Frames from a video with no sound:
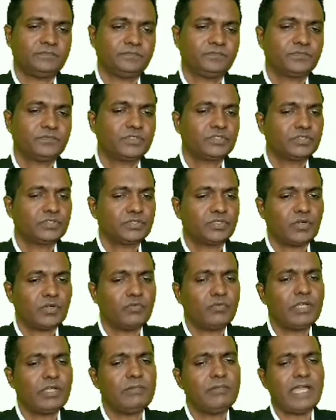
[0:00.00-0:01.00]
So we will
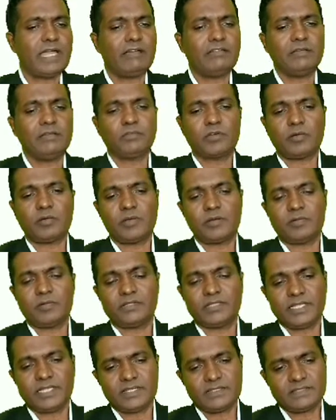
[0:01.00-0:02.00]
be having problem on
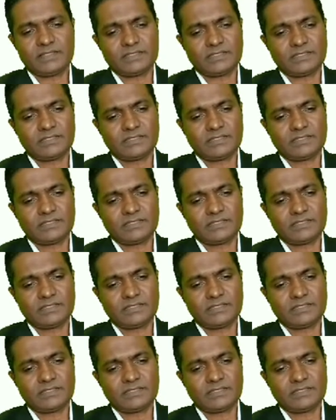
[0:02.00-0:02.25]
this.